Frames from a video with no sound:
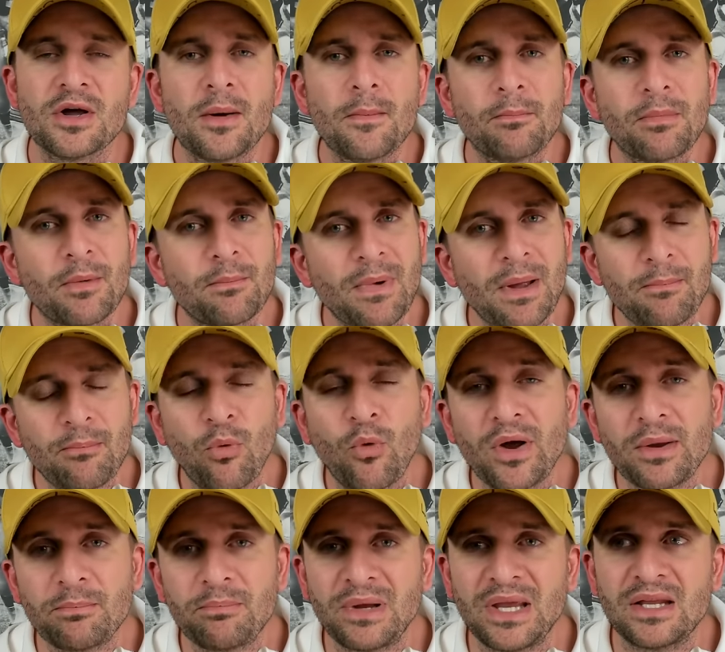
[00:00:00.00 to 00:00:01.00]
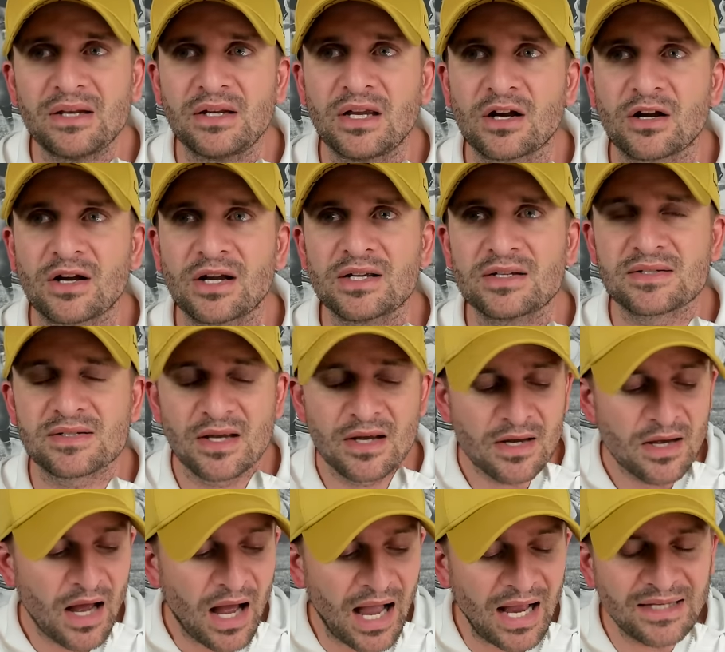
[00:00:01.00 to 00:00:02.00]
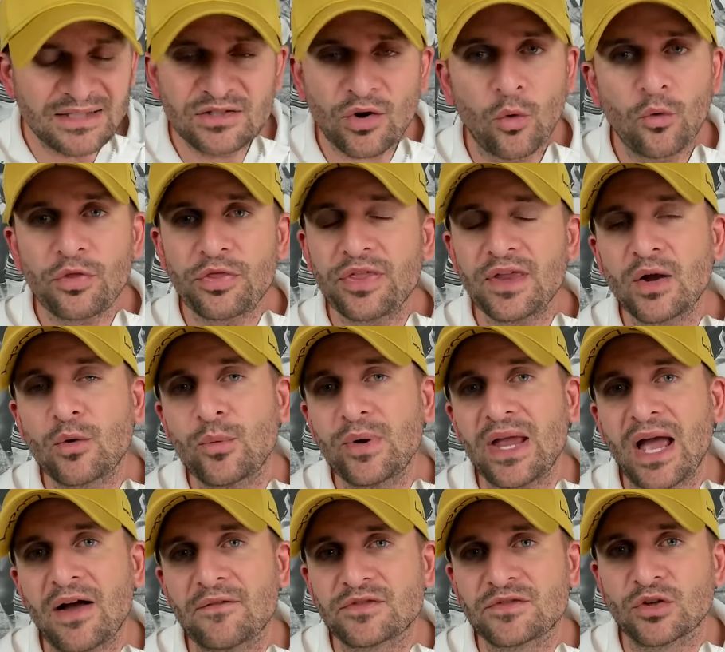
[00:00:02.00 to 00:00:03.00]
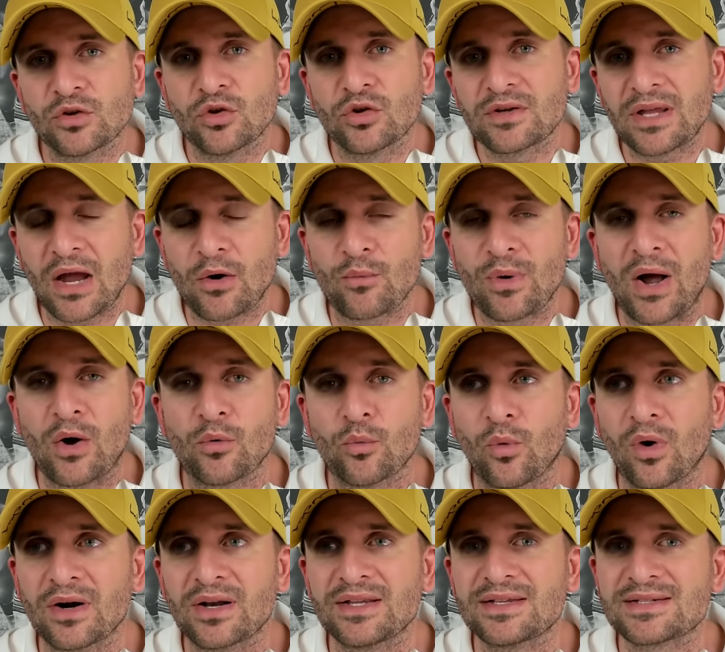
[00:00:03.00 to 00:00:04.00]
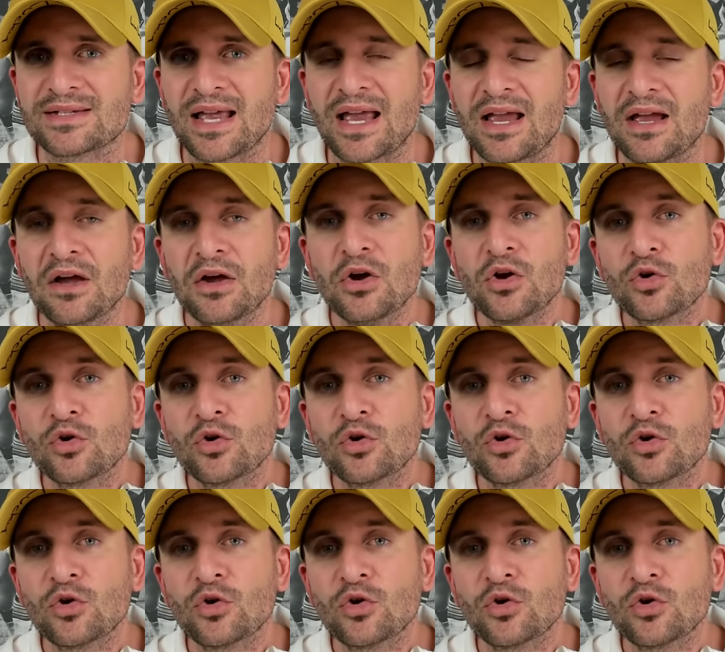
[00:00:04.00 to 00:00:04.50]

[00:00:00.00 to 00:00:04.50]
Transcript: But my point being here is I don't think we have to look at round 1 and say